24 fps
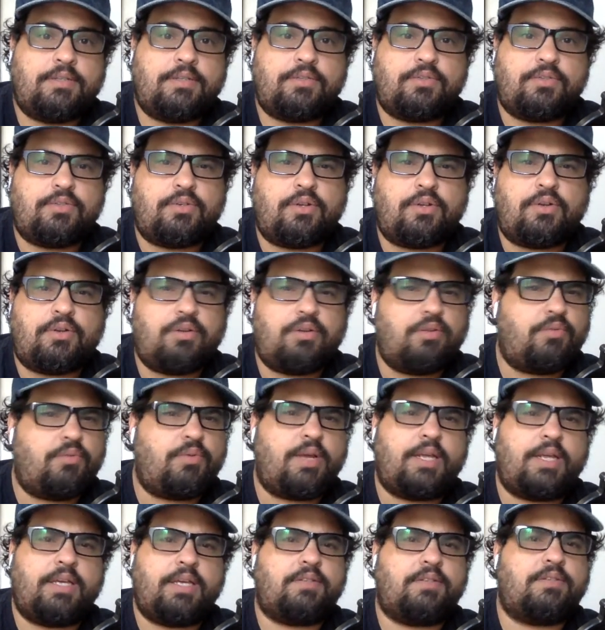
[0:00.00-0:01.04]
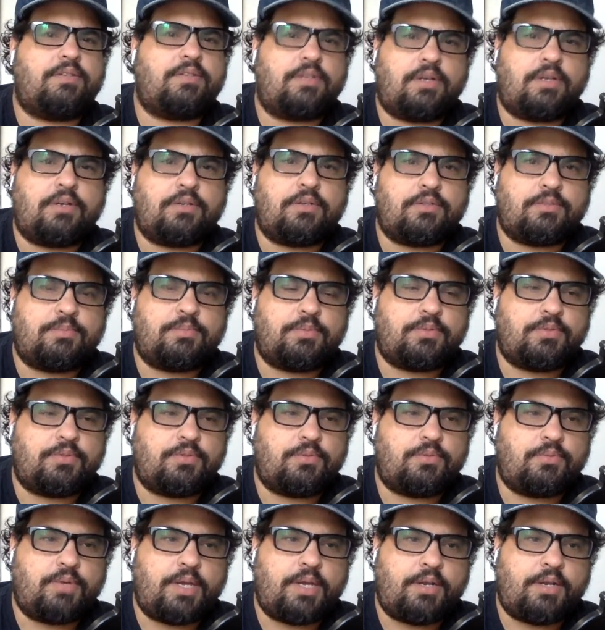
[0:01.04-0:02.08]
to not only write hit songs but
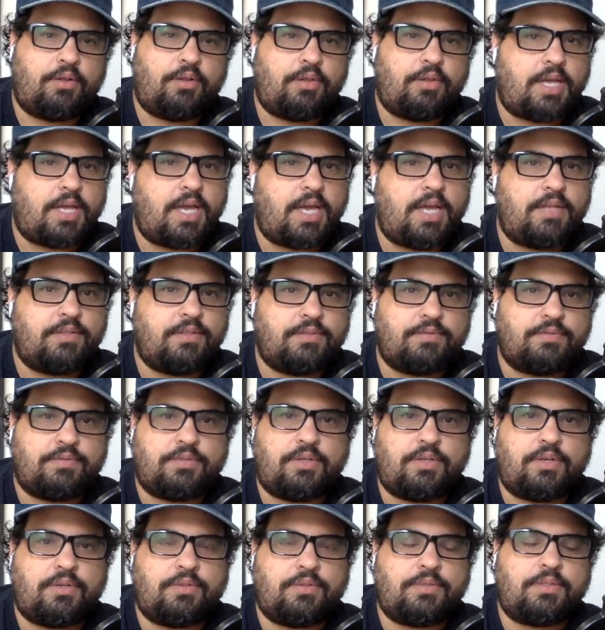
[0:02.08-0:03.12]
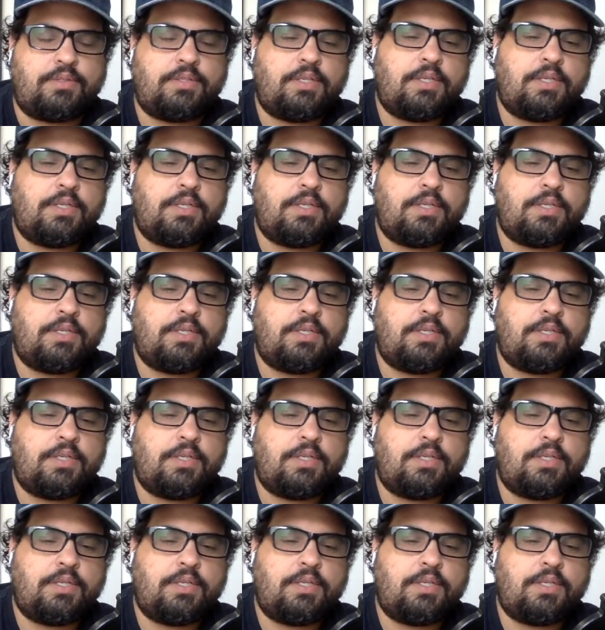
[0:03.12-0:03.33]
to write all kinds of songs.